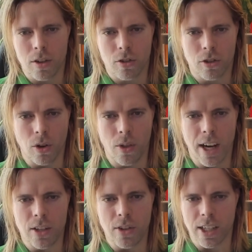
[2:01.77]
so
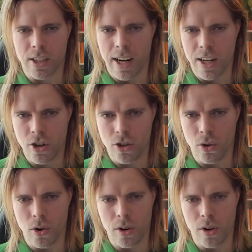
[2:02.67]
that you actually ensure